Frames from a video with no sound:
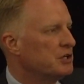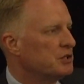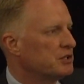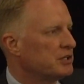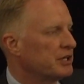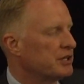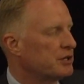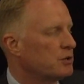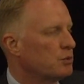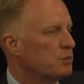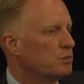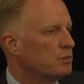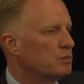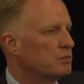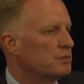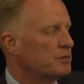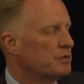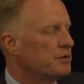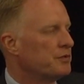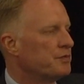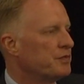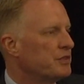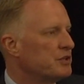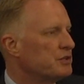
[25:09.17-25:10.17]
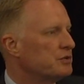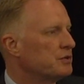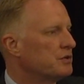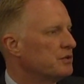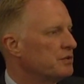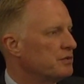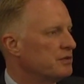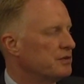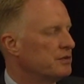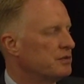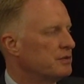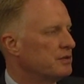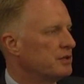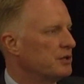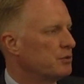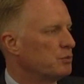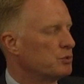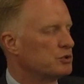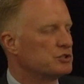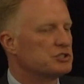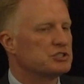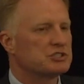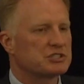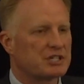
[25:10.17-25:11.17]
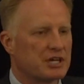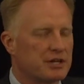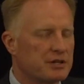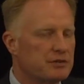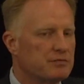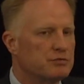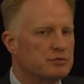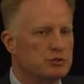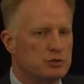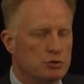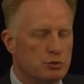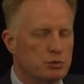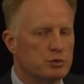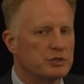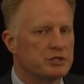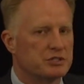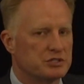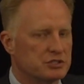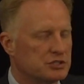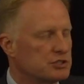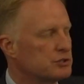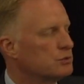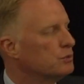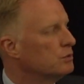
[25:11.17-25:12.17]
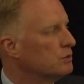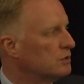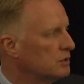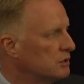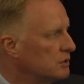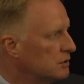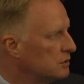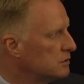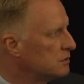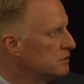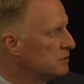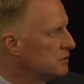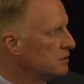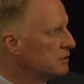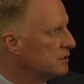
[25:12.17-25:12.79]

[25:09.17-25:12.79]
like that we're just kind of doing school